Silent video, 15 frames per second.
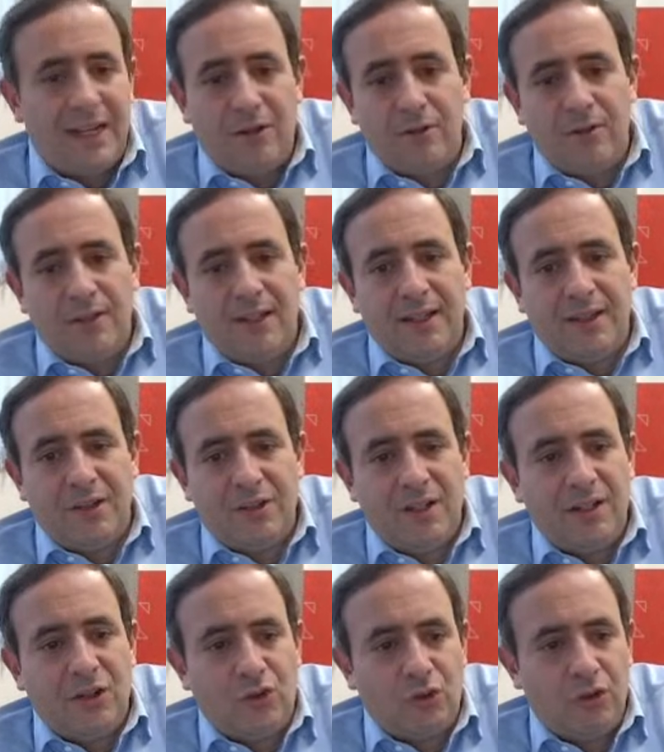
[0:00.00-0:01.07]
I don't think there's
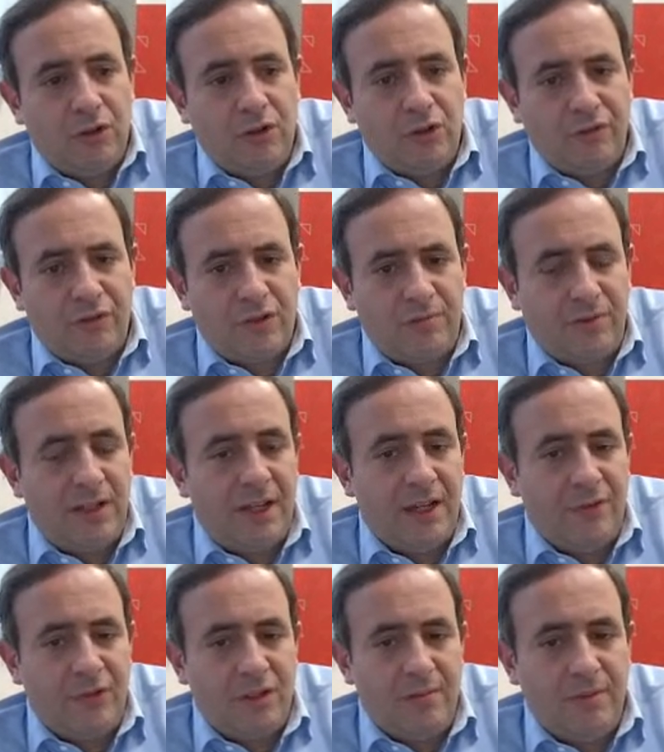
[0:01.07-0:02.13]
any shortage of
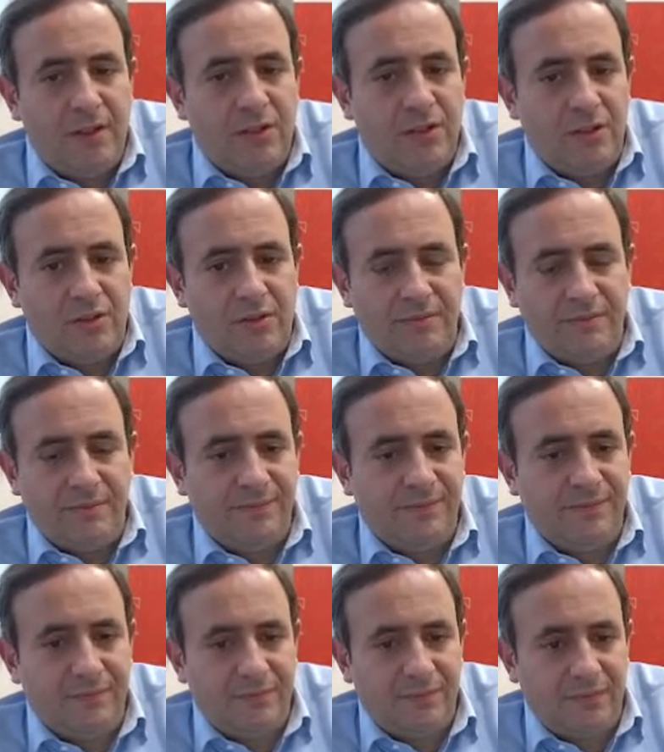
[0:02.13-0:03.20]
supply of CBDCs.
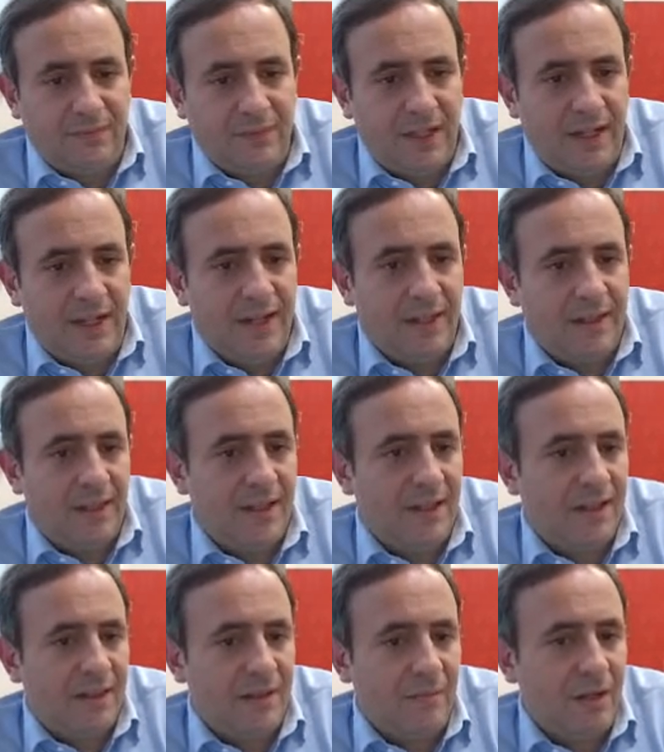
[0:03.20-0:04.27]
I
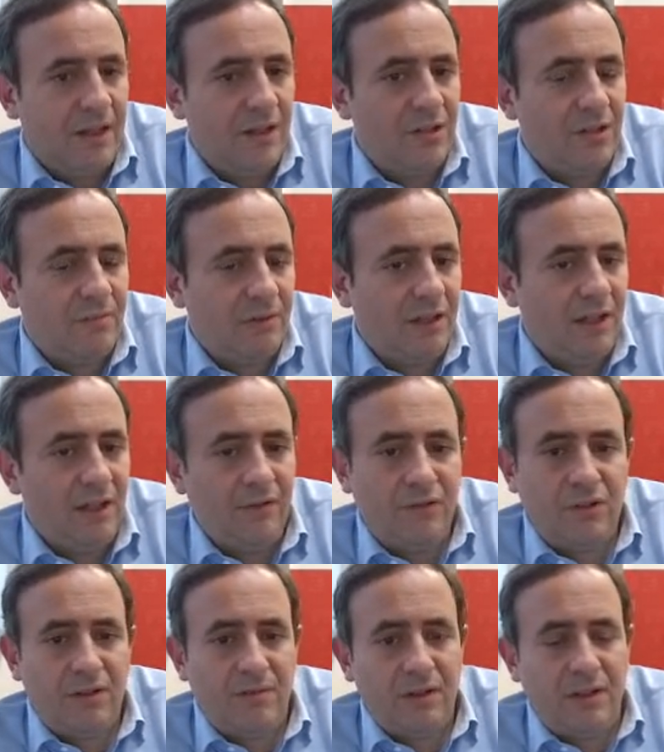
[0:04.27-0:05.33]
think the money supply of
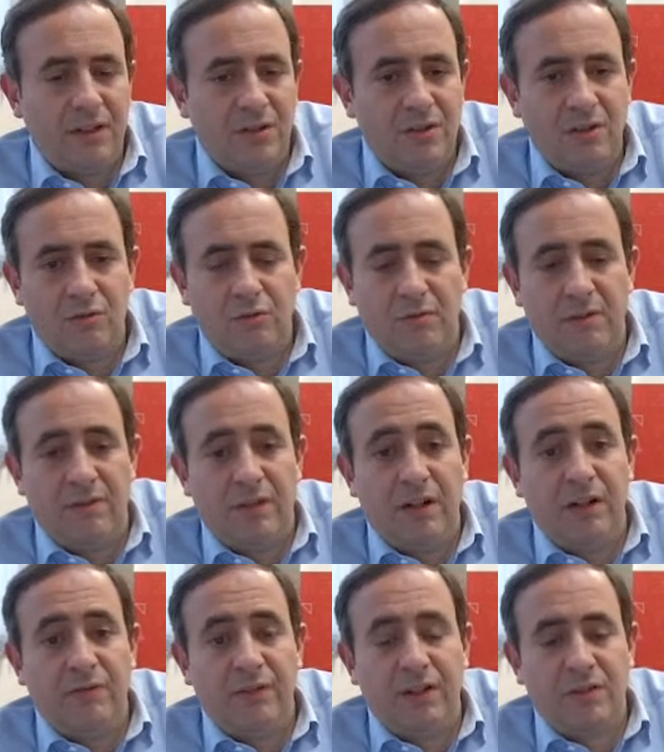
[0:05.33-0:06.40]
CBDCs will be
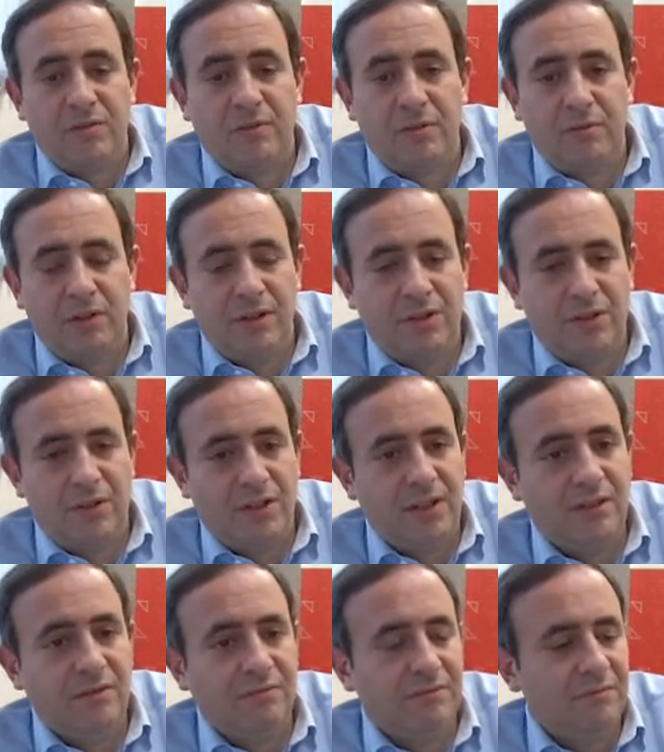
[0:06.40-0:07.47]
very flexible when it's
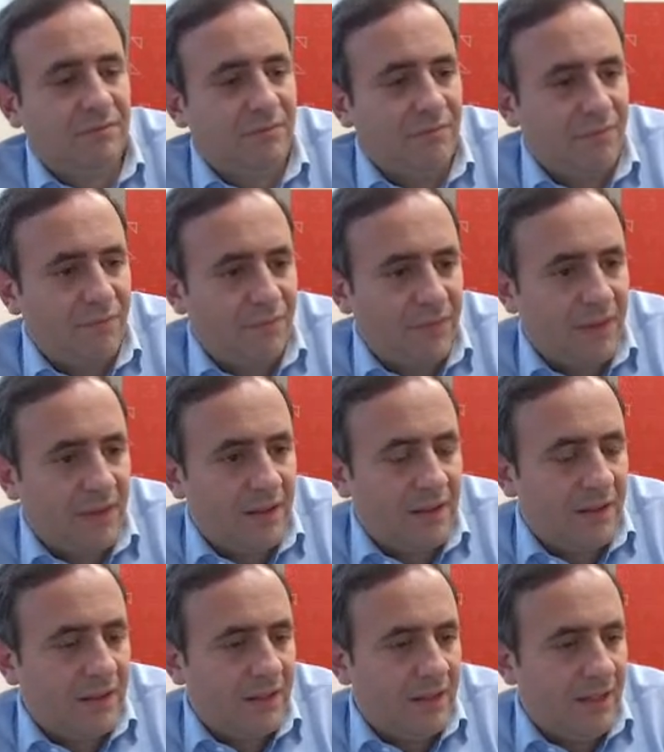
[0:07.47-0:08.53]
designed.
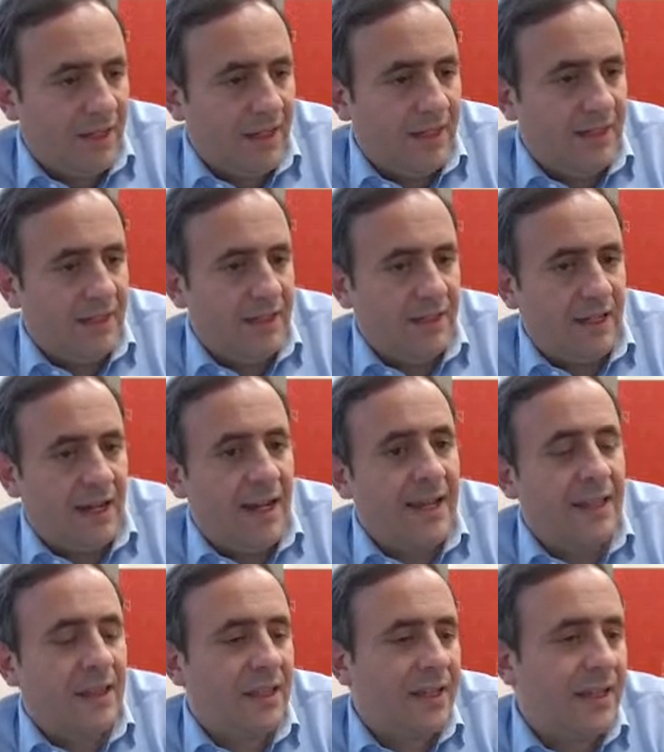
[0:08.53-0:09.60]
And
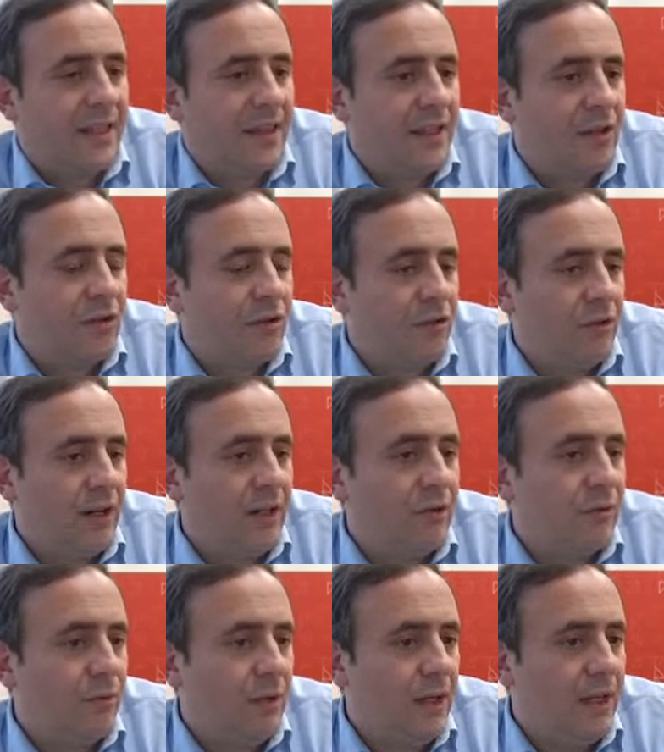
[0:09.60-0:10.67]
I think the
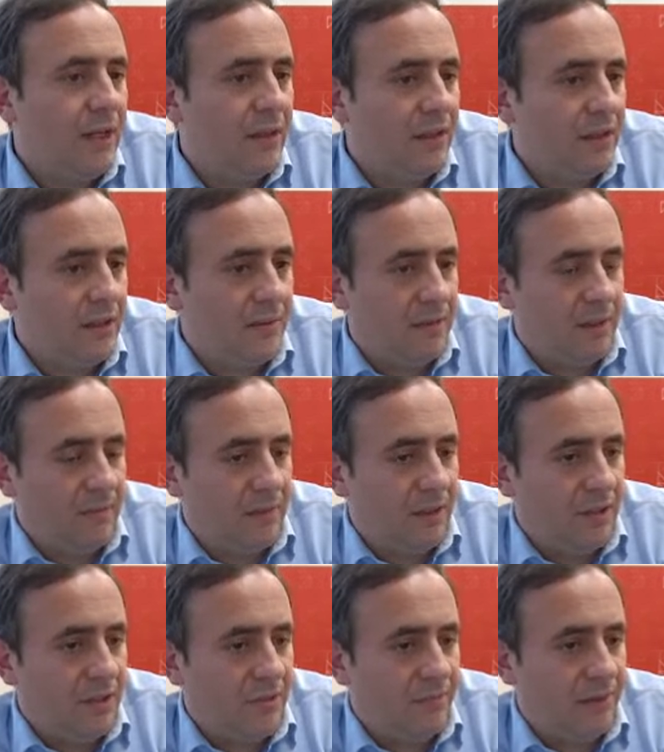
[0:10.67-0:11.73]
correct way to think about
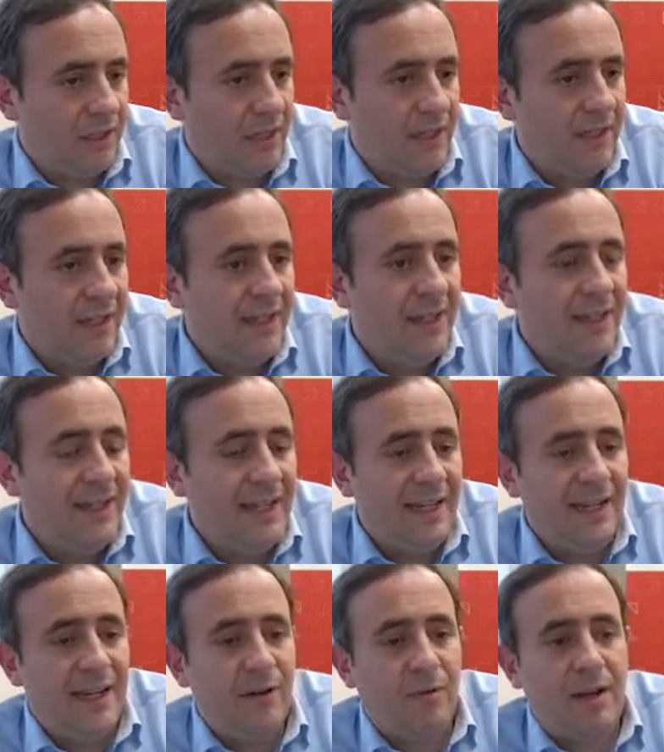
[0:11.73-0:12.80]
money supply
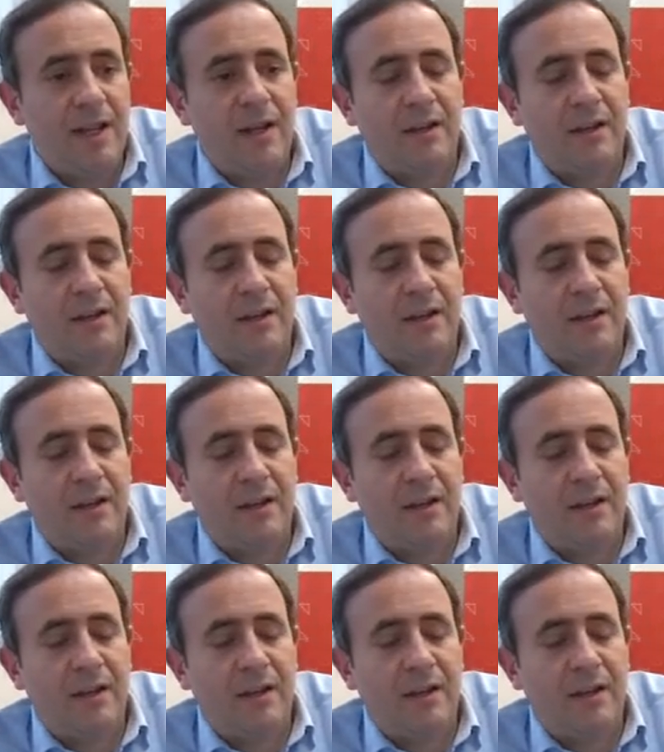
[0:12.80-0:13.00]
in a